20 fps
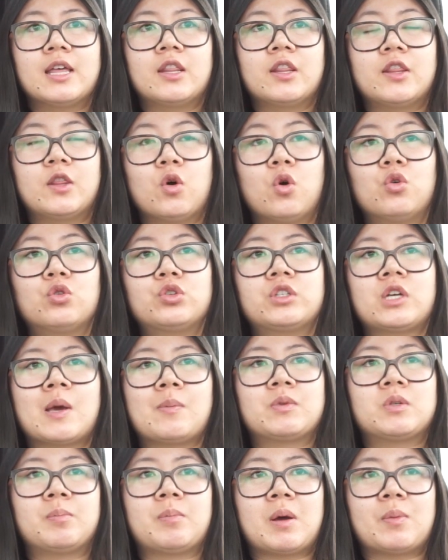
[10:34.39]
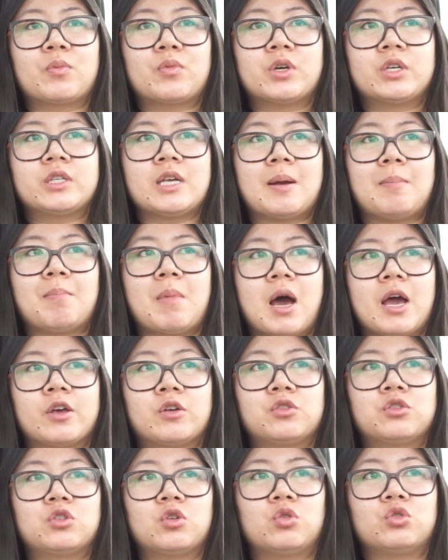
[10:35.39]
Those types of memories and
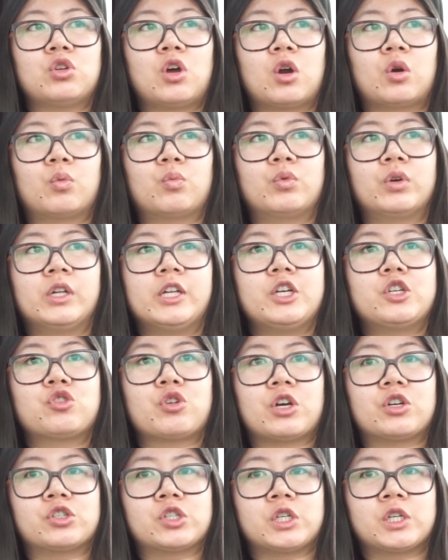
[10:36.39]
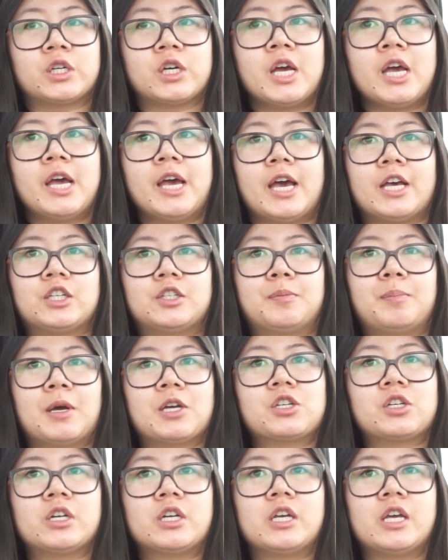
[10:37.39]
milestones are really treasured,
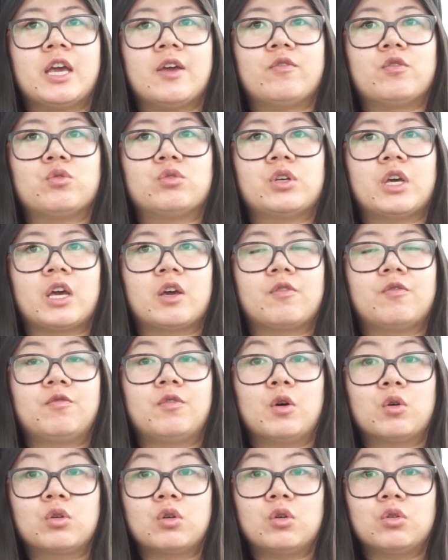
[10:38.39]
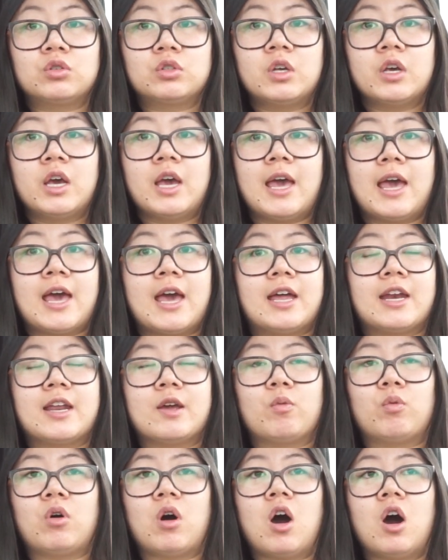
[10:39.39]
especially if you take photos, and
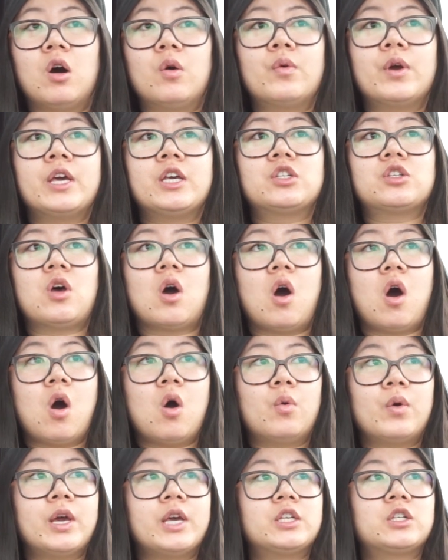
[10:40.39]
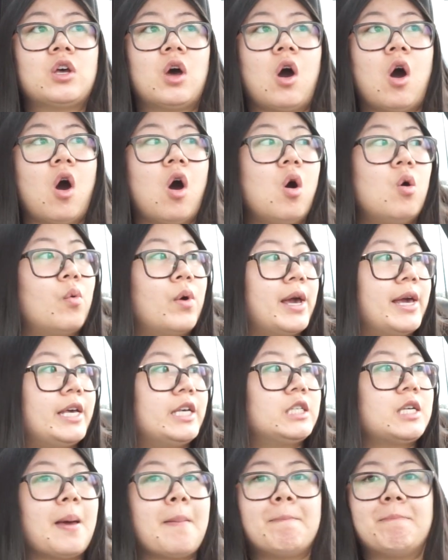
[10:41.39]
it will always, always,
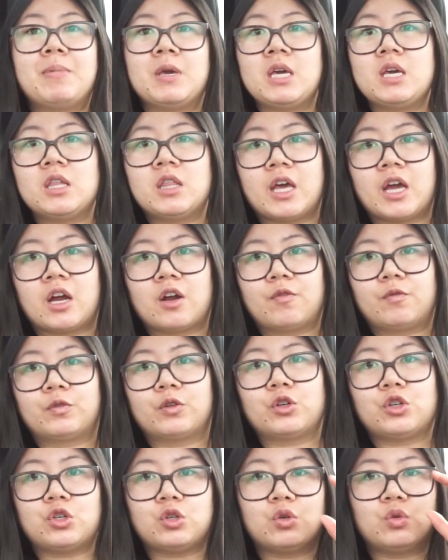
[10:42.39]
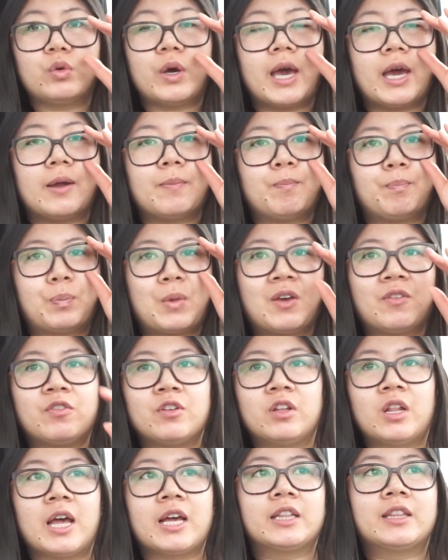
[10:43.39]
always be there for you. And I
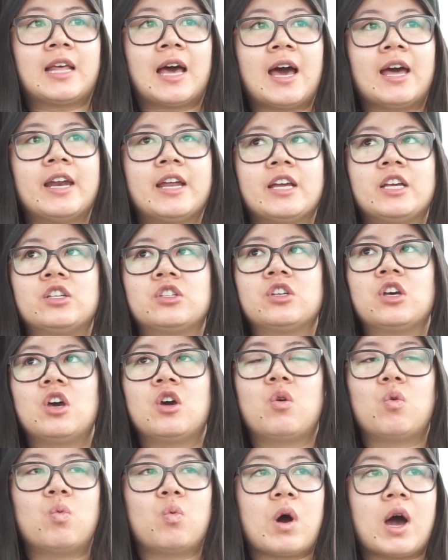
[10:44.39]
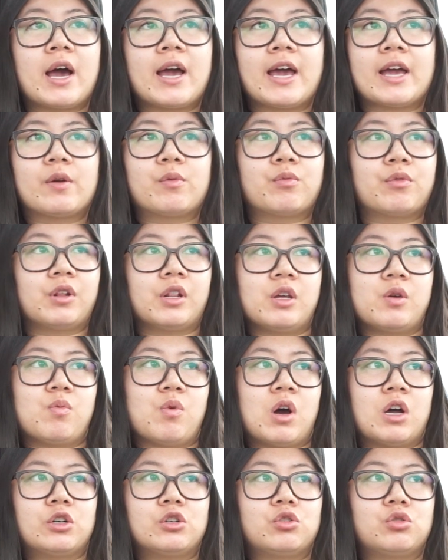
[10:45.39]
feel like that is why I really
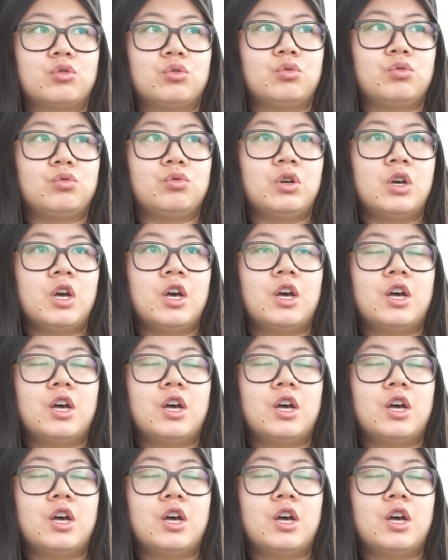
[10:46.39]
want to